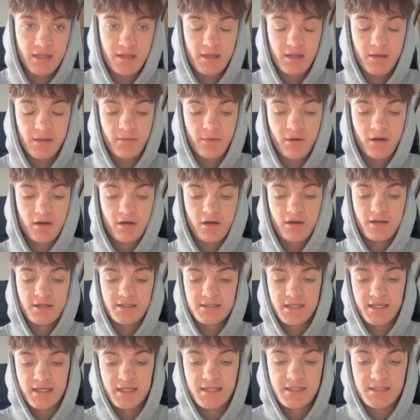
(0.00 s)
in my eyes
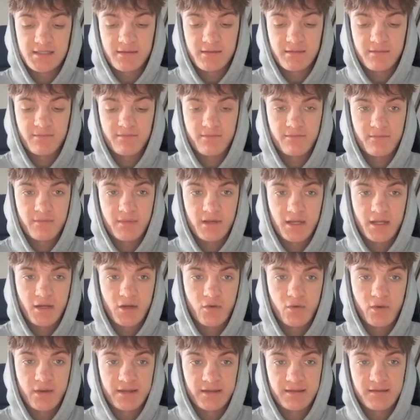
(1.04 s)
is
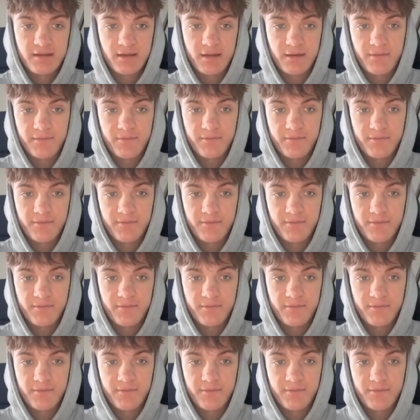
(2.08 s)
liquidity.